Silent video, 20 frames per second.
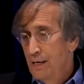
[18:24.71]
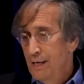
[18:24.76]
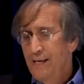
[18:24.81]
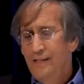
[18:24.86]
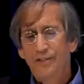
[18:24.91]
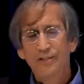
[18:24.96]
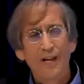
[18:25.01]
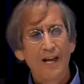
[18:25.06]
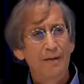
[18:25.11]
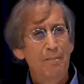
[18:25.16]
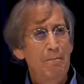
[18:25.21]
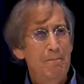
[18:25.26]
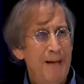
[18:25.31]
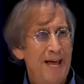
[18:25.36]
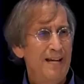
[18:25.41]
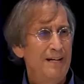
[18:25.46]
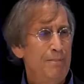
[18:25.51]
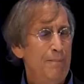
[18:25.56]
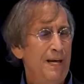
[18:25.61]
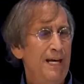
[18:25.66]
he said,
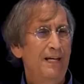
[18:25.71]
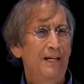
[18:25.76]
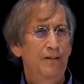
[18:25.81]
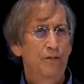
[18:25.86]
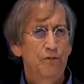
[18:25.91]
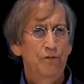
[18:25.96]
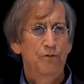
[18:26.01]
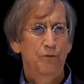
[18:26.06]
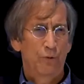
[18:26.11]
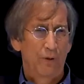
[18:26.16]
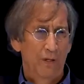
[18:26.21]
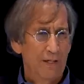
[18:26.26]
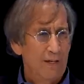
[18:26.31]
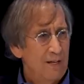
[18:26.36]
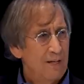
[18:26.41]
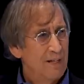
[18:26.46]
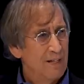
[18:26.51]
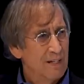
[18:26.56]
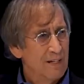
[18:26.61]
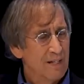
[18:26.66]
men make
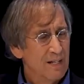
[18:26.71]
history,